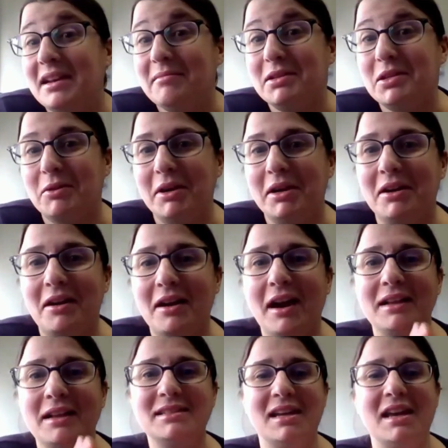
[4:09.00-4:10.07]
made
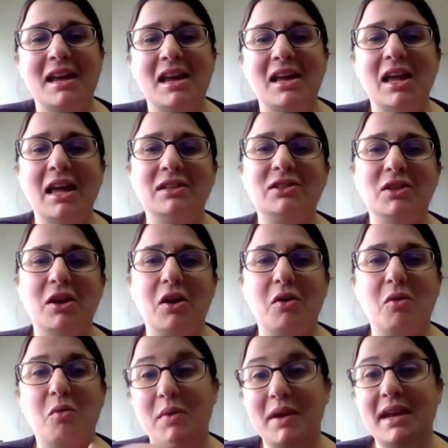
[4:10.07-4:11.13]
inhibitory neurons. And
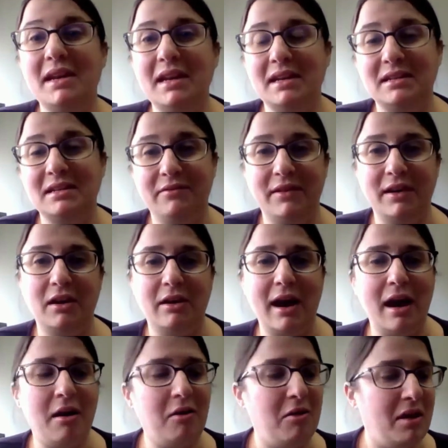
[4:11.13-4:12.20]
so we needed to figure
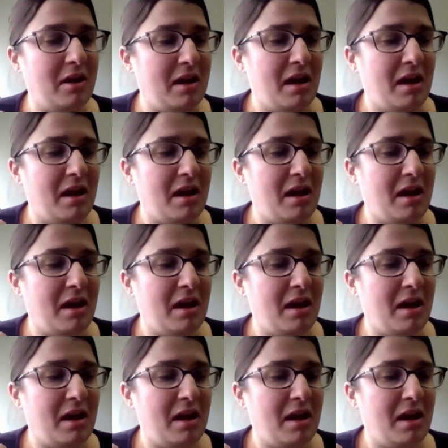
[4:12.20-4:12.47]
out